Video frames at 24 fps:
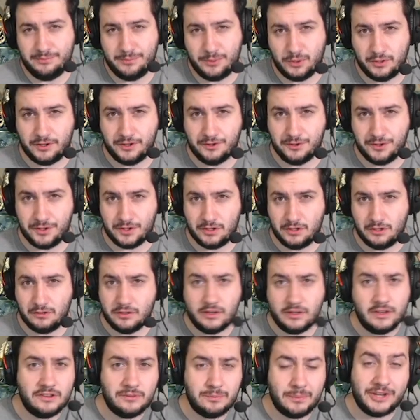board control
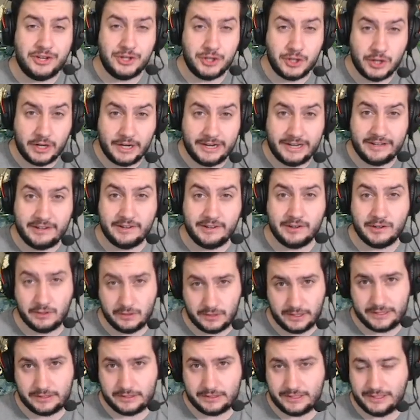is by trading
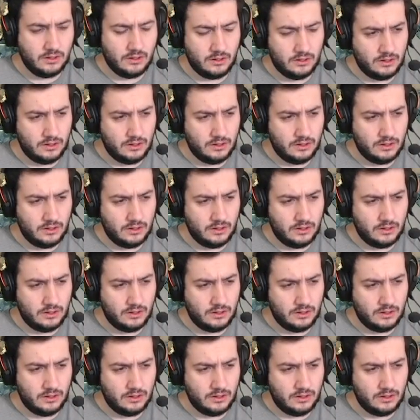correctly.